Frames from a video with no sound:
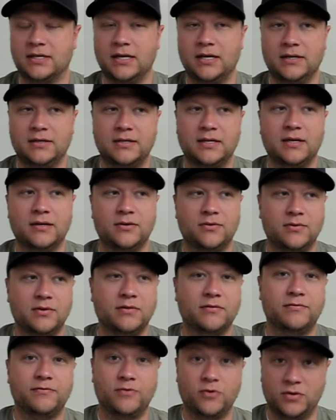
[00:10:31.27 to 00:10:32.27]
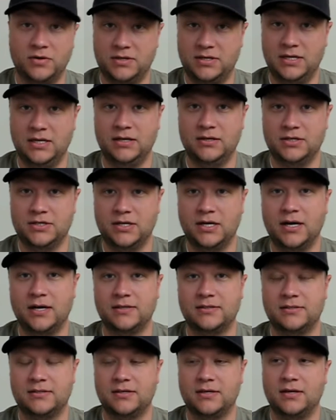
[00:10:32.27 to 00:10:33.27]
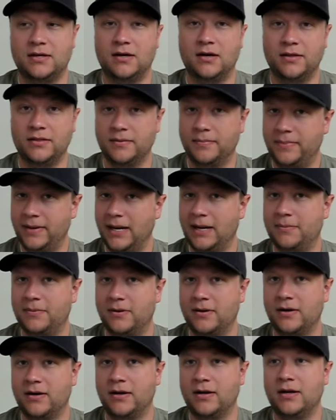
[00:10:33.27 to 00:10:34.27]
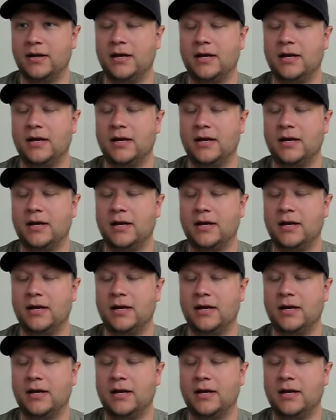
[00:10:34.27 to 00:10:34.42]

8, 10, 12, 14 shots on the paper.